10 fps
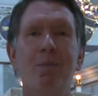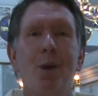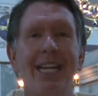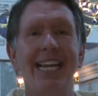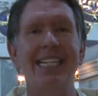
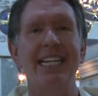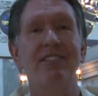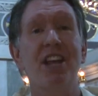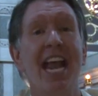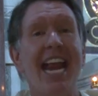what he did
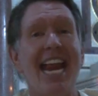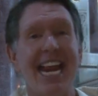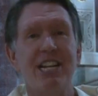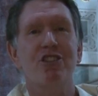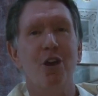is
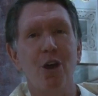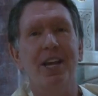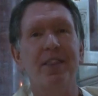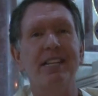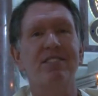he
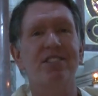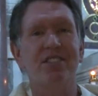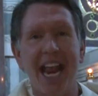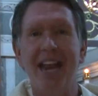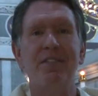took this
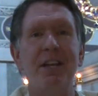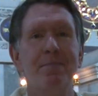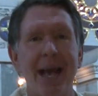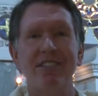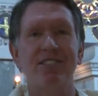
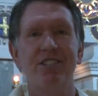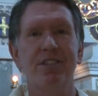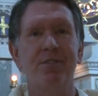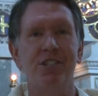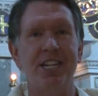saving message
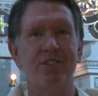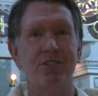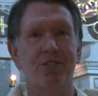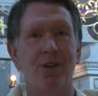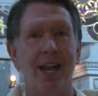of
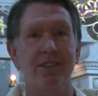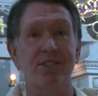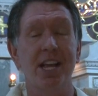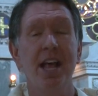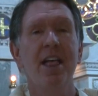Jesus
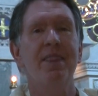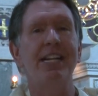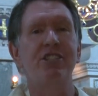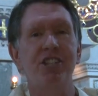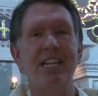Christ,
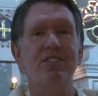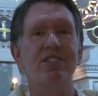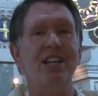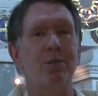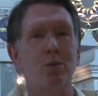that
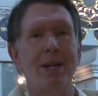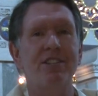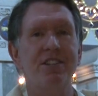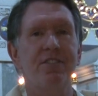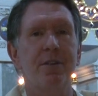Jesus had
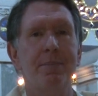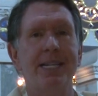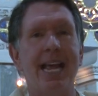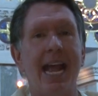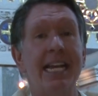risen from the
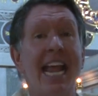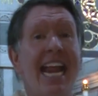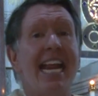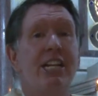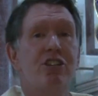dead.
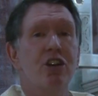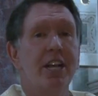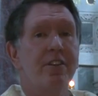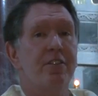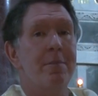He
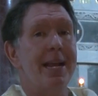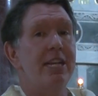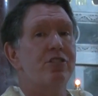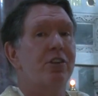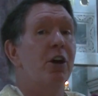took it from
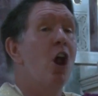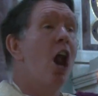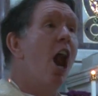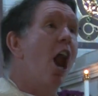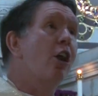Israel
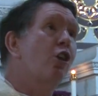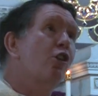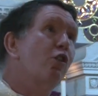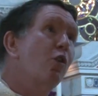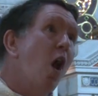
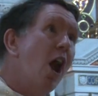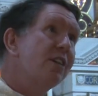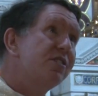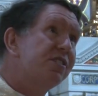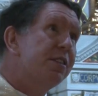
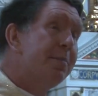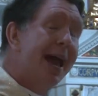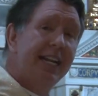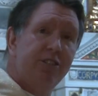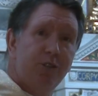across the
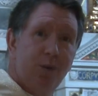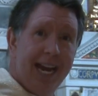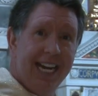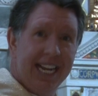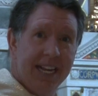
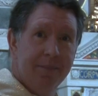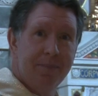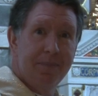Mediterranean,